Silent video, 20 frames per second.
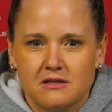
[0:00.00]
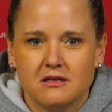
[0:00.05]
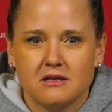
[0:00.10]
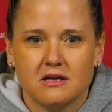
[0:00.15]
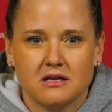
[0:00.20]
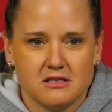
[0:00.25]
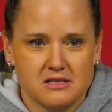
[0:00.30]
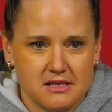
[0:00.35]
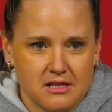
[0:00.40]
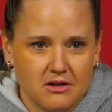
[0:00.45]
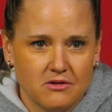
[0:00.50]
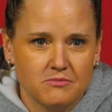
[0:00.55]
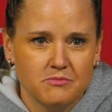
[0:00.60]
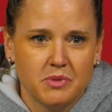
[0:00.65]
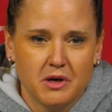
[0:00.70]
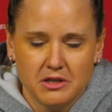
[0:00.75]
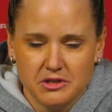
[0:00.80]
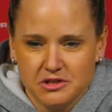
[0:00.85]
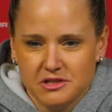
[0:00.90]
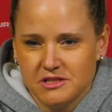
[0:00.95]
because they'll
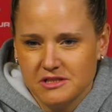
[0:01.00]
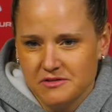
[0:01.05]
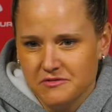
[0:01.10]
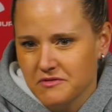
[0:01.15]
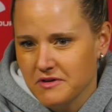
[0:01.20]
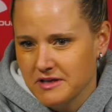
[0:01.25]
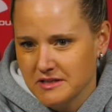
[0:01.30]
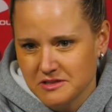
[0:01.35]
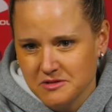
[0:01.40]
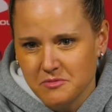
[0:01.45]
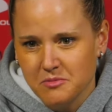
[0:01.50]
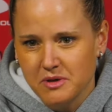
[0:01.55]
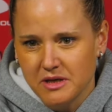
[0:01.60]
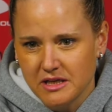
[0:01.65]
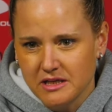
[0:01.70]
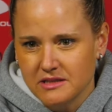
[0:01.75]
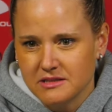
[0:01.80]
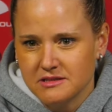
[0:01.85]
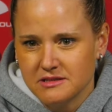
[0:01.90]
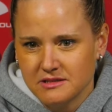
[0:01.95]
punch us in the face and
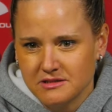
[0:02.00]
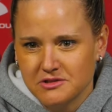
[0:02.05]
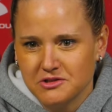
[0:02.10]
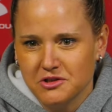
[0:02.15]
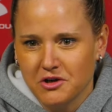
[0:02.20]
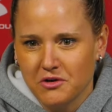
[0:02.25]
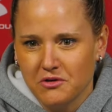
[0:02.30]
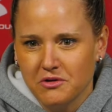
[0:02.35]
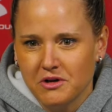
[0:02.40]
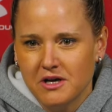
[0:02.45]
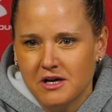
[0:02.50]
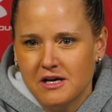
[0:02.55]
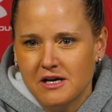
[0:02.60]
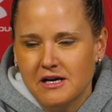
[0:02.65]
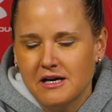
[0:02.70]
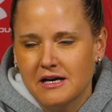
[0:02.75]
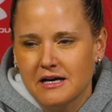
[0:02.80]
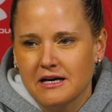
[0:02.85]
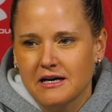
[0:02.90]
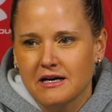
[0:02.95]
beat us. So,
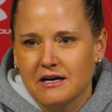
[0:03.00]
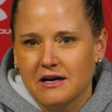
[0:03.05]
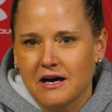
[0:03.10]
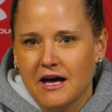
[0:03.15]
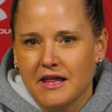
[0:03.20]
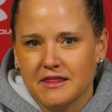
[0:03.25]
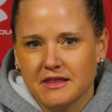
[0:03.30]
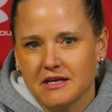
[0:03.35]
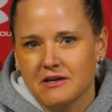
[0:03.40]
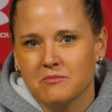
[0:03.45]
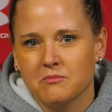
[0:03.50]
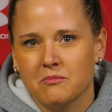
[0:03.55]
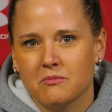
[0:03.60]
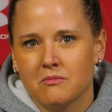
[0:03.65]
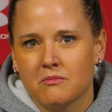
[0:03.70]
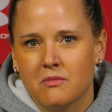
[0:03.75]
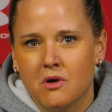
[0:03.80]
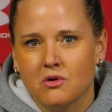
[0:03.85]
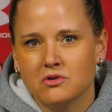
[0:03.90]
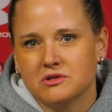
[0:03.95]
I think
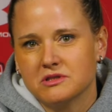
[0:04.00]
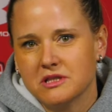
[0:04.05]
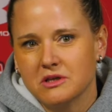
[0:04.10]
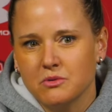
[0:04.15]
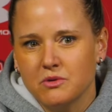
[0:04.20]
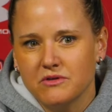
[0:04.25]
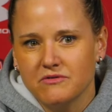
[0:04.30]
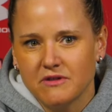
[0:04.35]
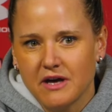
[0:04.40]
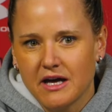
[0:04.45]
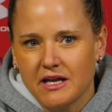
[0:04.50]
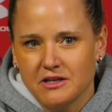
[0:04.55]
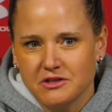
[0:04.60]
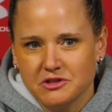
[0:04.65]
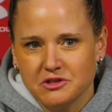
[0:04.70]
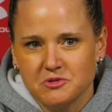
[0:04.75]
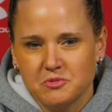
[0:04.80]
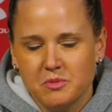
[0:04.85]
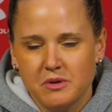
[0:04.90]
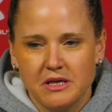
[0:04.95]
mostly we've got to
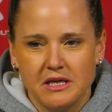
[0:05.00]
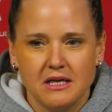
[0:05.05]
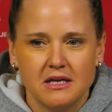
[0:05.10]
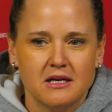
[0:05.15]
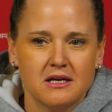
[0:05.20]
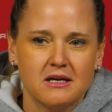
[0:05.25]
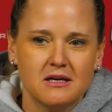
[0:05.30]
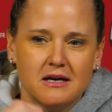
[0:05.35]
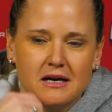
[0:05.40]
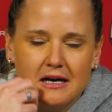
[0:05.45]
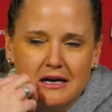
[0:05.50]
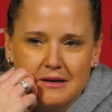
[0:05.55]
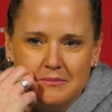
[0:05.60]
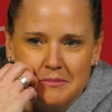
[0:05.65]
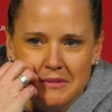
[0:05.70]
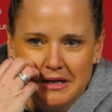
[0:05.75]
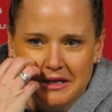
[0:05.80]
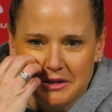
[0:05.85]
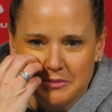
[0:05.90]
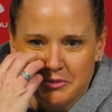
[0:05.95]
just be
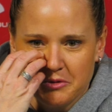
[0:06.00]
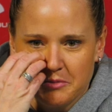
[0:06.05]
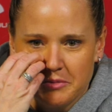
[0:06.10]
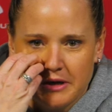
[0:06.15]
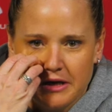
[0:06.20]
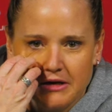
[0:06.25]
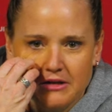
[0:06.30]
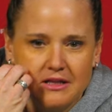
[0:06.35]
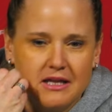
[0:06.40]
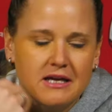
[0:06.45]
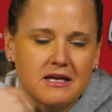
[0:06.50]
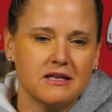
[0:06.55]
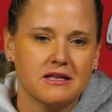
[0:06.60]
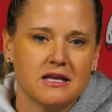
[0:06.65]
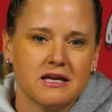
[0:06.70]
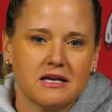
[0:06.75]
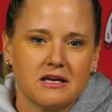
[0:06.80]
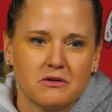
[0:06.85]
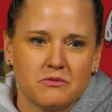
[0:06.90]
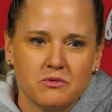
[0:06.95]
mentally prepared.
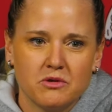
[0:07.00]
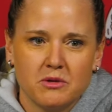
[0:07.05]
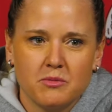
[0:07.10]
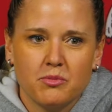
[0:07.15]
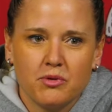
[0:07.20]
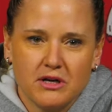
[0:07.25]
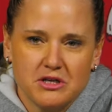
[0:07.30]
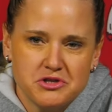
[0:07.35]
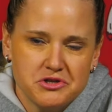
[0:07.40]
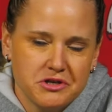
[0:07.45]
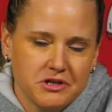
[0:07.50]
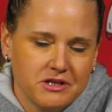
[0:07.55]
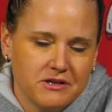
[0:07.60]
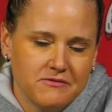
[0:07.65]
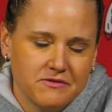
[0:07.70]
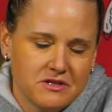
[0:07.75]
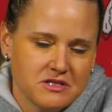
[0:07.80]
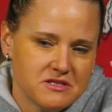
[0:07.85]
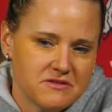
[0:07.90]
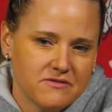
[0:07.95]
They can really pressure you
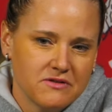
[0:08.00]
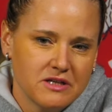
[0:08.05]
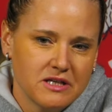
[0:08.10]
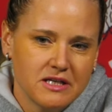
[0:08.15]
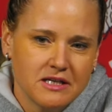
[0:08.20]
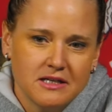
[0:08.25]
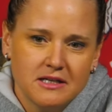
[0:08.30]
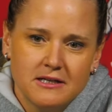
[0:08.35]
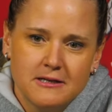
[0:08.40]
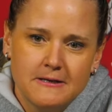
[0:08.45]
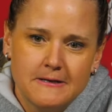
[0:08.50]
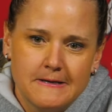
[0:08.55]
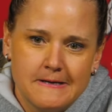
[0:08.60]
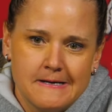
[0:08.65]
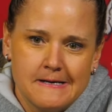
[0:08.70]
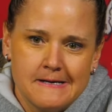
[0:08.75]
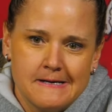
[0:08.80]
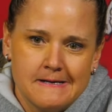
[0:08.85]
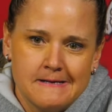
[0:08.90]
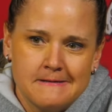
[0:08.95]
defensively.
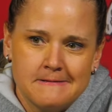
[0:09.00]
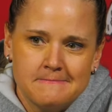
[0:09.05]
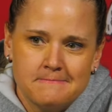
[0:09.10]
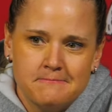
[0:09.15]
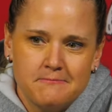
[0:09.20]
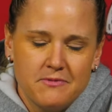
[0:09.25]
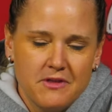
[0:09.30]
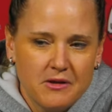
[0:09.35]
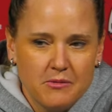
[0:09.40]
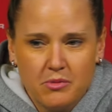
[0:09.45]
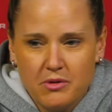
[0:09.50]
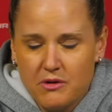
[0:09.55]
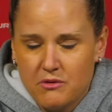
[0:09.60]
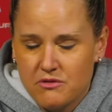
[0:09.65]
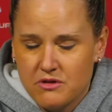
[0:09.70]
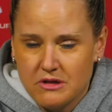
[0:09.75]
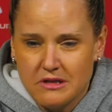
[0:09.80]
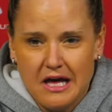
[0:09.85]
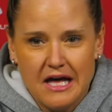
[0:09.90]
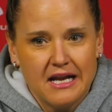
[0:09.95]
They play
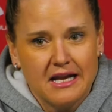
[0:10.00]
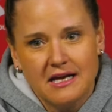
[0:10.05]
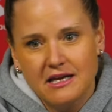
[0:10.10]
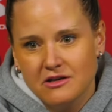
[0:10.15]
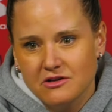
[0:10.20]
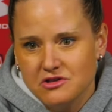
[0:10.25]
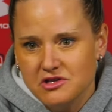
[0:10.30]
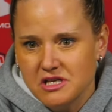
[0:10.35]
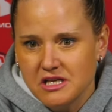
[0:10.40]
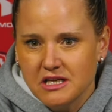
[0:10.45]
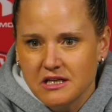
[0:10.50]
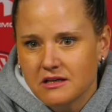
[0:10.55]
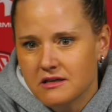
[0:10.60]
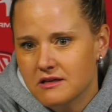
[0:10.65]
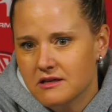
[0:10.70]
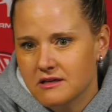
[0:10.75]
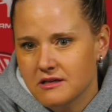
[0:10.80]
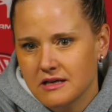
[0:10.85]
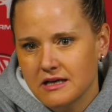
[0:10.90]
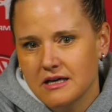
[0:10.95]
with a lot of energy.
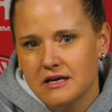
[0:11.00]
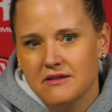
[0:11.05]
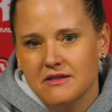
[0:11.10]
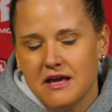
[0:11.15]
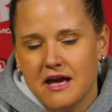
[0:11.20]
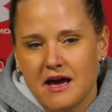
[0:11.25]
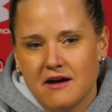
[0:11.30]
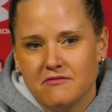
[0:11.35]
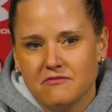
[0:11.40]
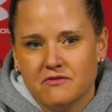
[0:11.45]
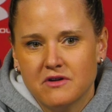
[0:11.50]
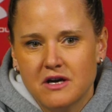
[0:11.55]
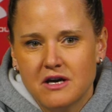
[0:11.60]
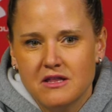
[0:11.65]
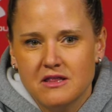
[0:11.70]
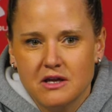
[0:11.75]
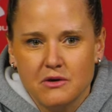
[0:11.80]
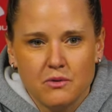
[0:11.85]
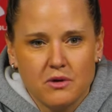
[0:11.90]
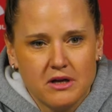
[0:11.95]

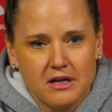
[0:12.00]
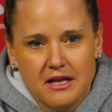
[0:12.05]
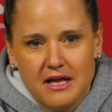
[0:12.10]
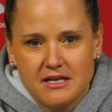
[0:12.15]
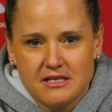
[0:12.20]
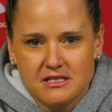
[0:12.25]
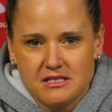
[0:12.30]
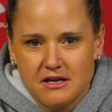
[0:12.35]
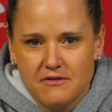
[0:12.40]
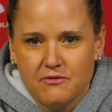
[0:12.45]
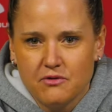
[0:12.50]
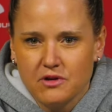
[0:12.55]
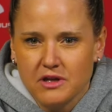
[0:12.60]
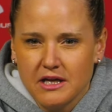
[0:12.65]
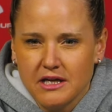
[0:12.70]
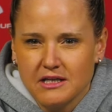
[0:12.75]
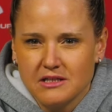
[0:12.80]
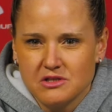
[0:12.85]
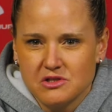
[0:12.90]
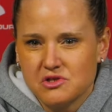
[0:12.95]
They run a lot of stuff where
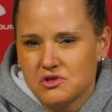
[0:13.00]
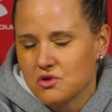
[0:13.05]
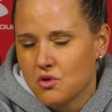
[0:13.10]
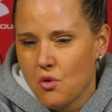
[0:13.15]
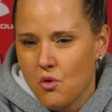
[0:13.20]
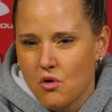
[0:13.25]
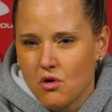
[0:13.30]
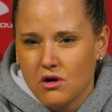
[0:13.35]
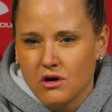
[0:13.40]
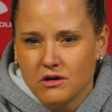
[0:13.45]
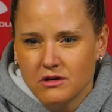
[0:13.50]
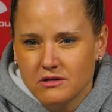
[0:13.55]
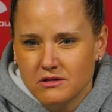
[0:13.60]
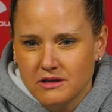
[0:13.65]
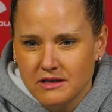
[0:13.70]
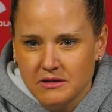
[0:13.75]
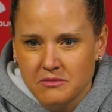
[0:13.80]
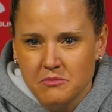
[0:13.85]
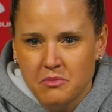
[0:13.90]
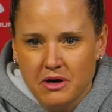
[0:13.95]
they can score
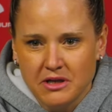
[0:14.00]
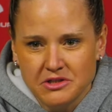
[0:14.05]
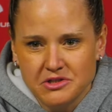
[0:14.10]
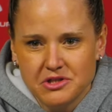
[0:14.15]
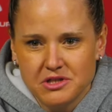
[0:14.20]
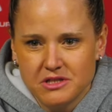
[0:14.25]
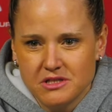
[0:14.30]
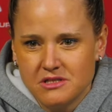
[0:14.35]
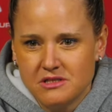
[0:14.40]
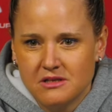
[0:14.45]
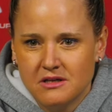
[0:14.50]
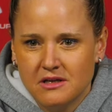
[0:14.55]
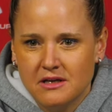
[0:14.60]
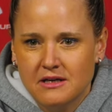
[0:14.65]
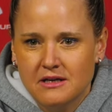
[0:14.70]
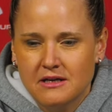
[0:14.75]
in bunches.